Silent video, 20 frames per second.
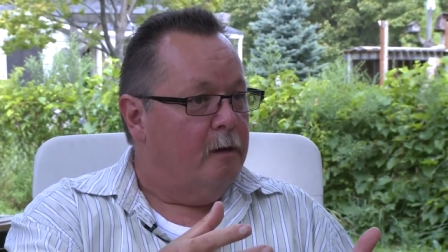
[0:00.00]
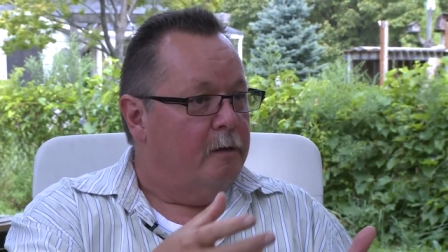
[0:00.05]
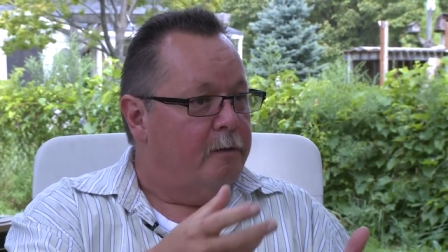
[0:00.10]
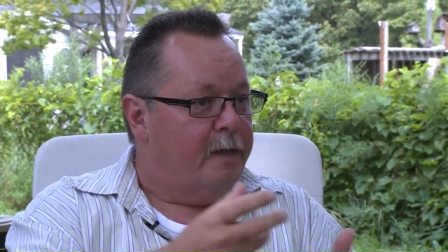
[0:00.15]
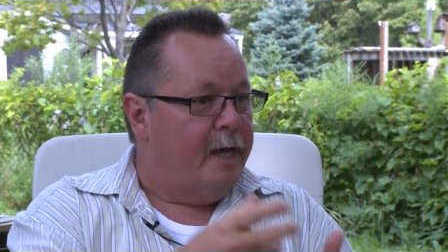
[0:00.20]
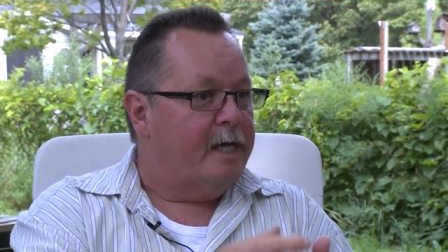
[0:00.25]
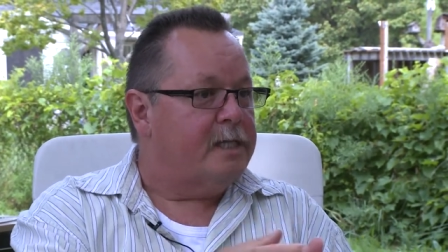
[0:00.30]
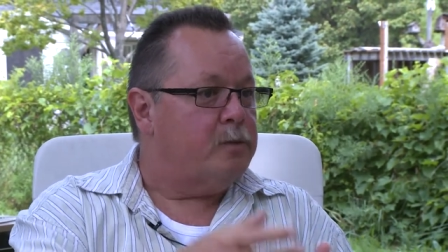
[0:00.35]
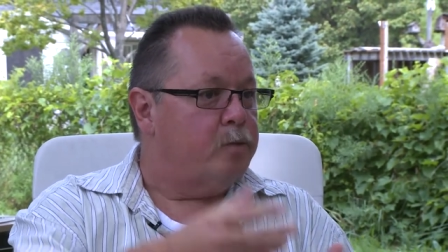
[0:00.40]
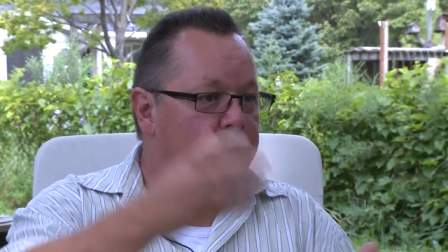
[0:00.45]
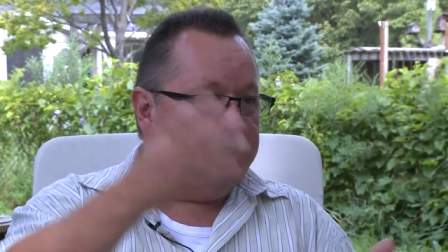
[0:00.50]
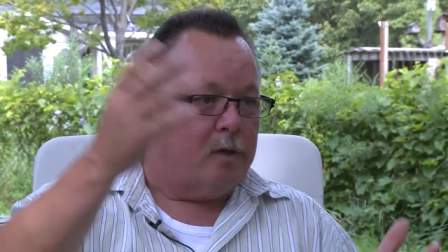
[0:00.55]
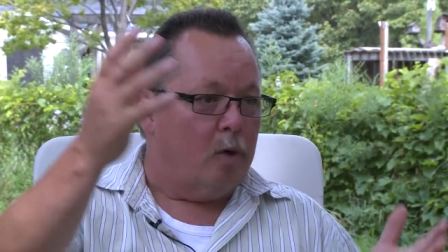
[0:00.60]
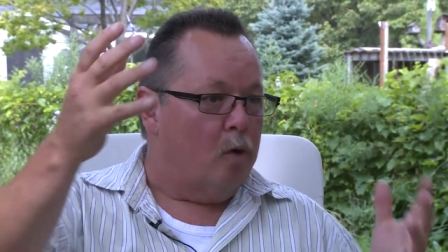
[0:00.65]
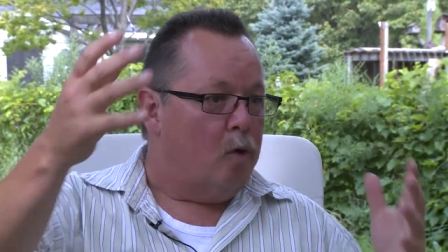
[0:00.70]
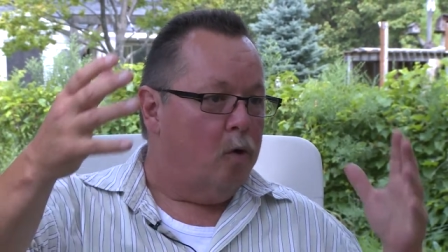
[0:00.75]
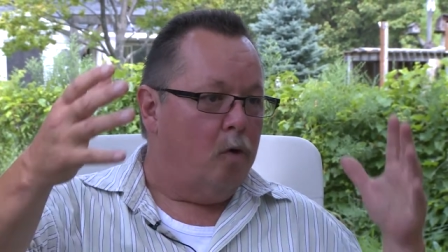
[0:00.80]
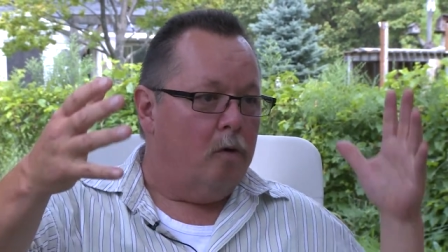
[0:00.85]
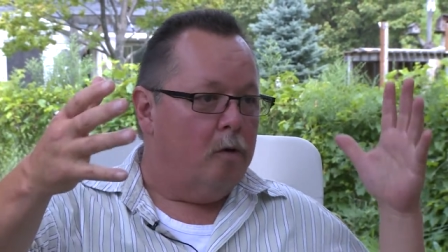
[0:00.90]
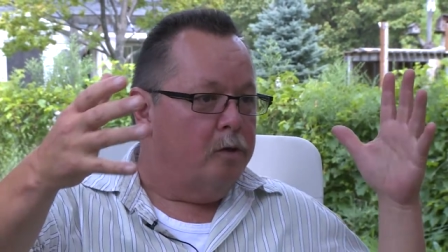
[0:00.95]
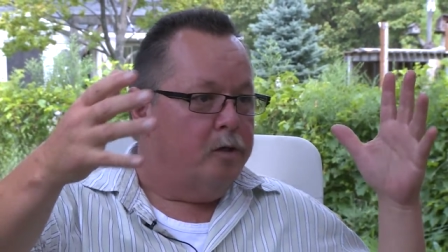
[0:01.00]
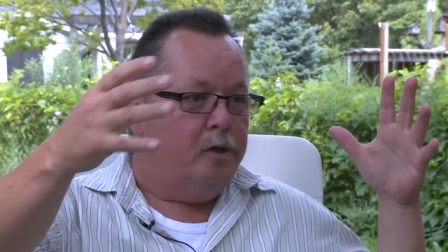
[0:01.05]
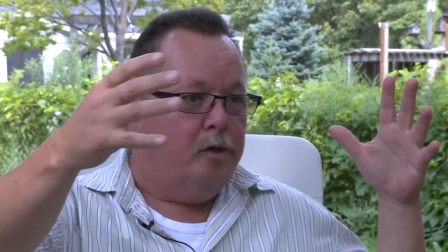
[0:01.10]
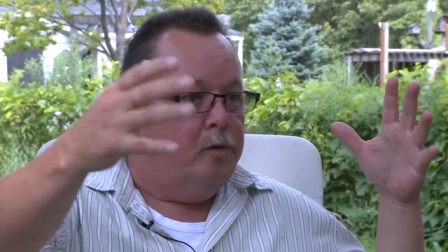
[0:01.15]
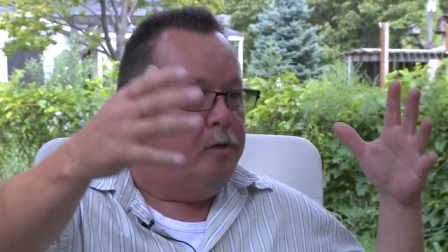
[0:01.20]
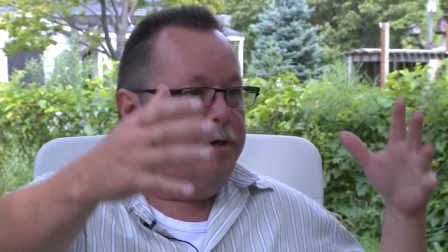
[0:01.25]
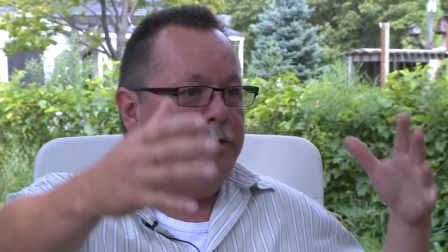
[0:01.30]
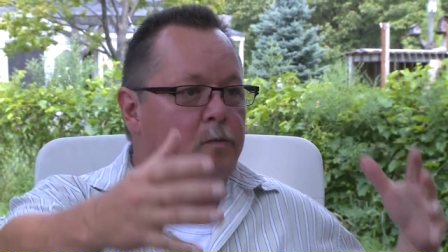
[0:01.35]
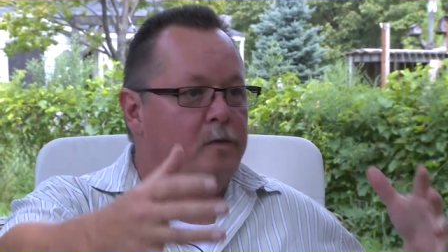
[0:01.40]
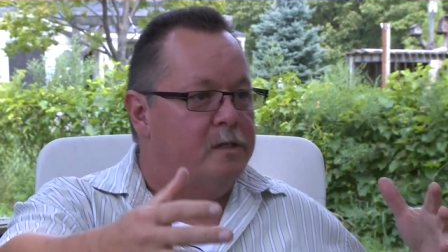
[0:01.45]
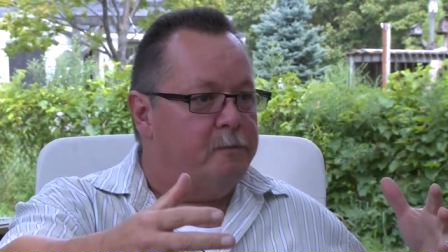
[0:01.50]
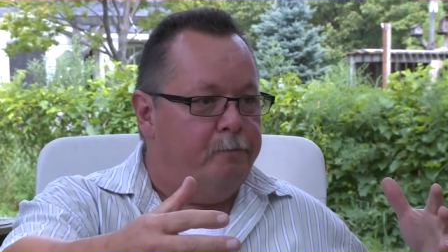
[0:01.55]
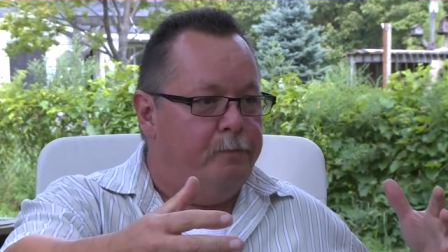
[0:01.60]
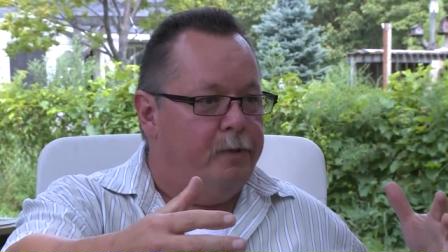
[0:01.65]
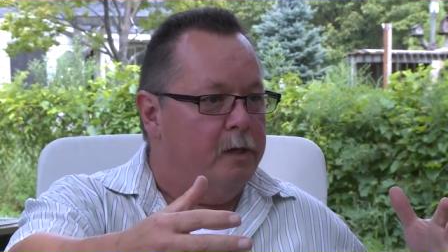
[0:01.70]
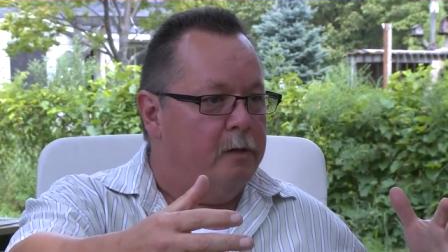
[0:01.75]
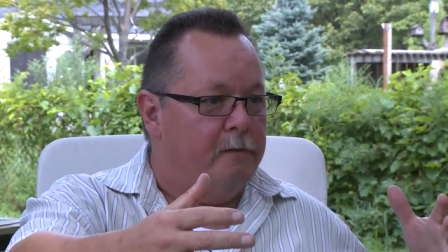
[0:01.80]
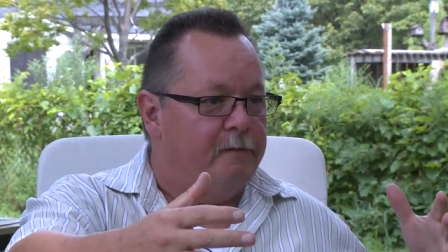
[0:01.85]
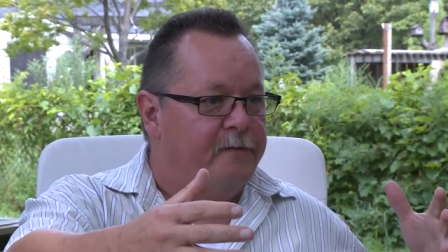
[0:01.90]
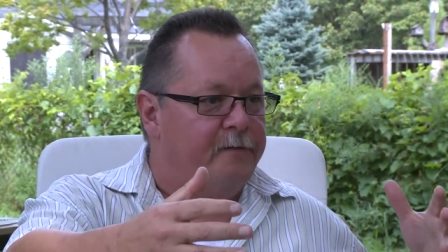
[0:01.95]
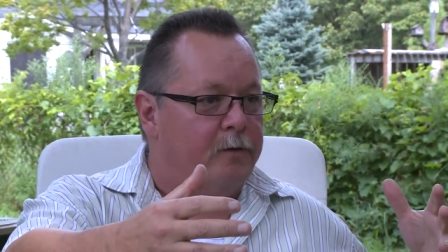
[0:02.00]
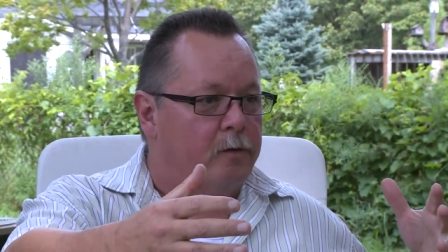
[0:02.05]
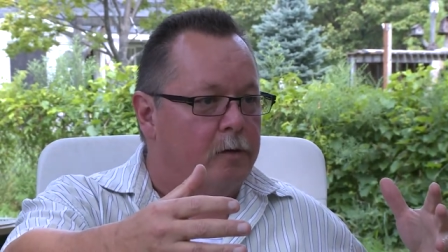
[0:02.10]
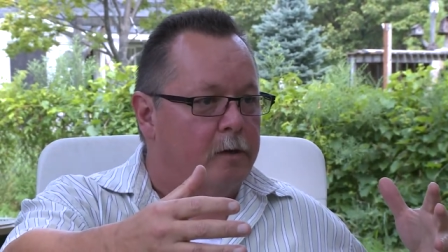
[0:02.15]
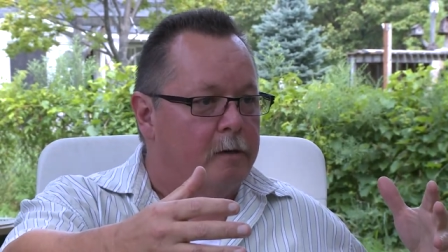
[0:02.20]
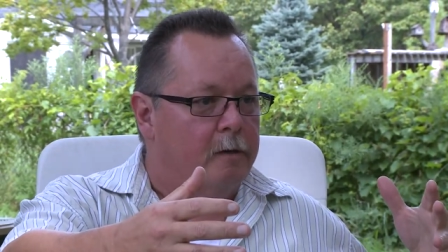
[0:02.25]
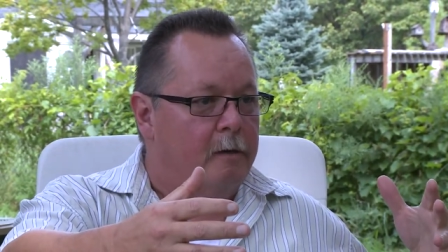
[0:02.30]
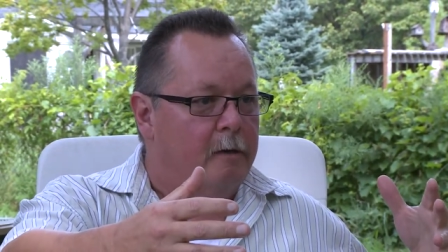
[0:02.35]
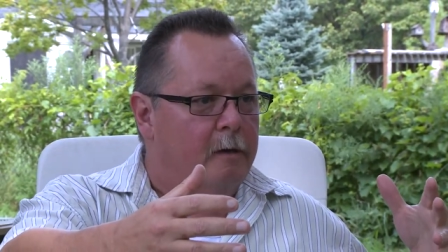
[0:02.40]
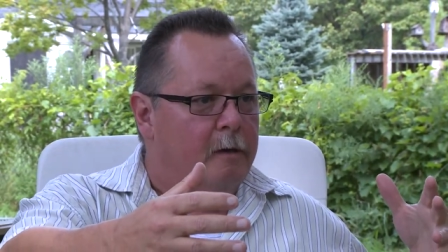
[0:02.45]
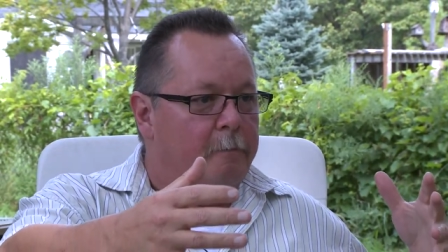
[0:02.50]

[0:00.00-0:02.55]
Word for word: That's what the whole unit was built for.